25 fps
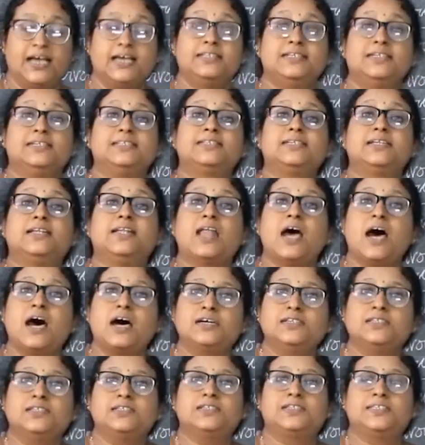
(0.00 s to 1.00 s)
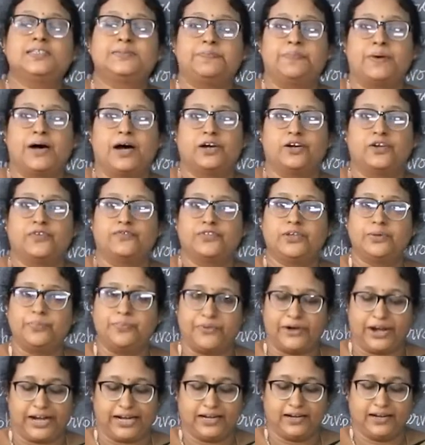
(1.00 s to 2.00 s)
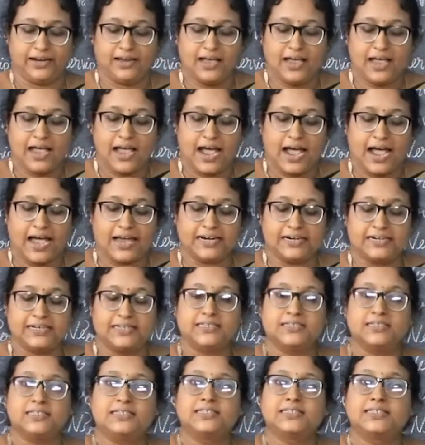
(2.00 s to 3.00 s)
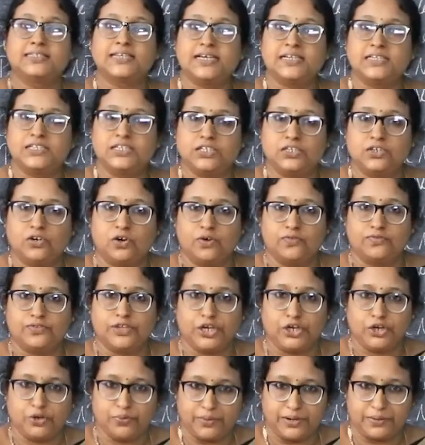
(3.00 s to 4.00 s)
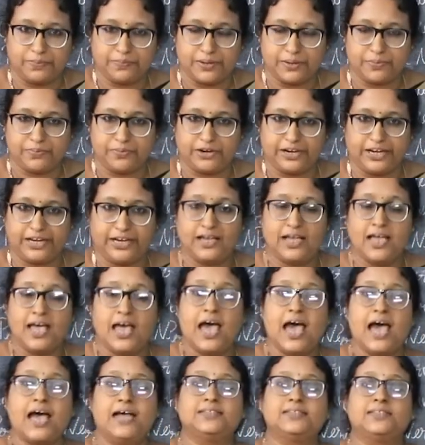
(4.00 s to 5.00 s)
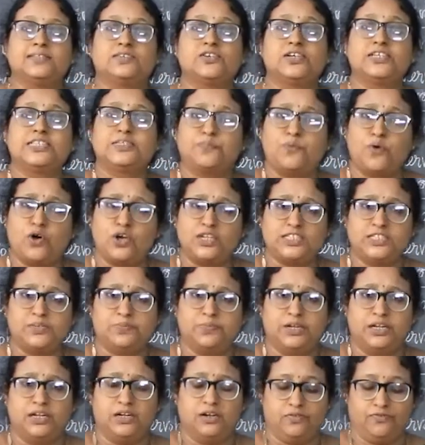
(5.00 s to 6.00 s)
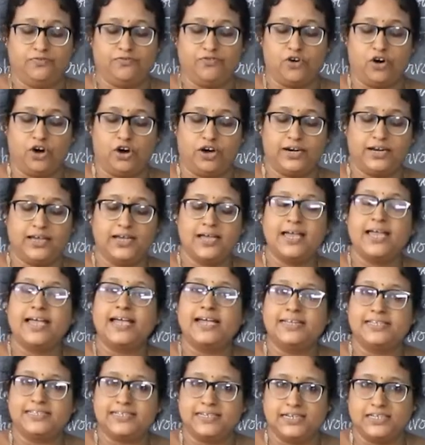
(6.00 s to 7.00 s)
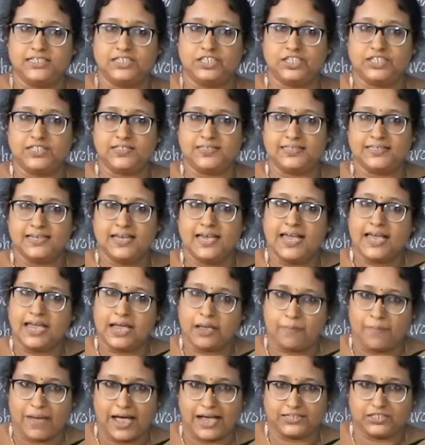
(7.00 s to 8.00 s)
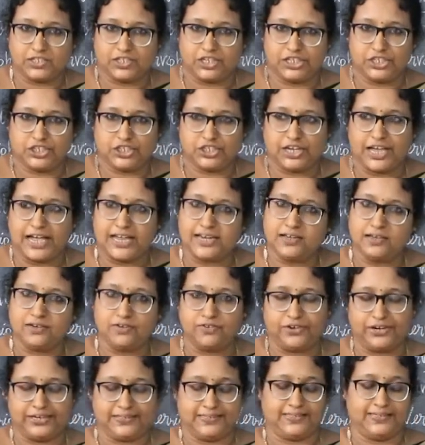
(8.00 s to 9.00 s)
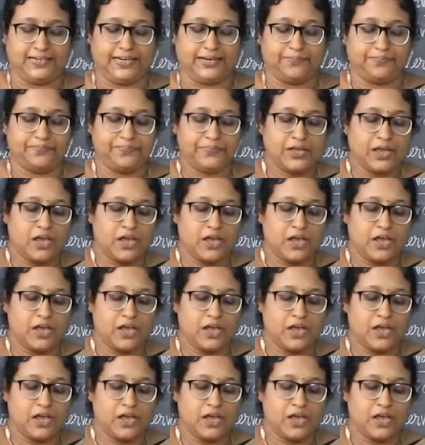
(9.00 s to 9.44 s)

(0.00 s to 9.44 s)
Then it's the largest part of the brain, and it is a center of the human memory and is responsible for intelligence, imagination and reasoning.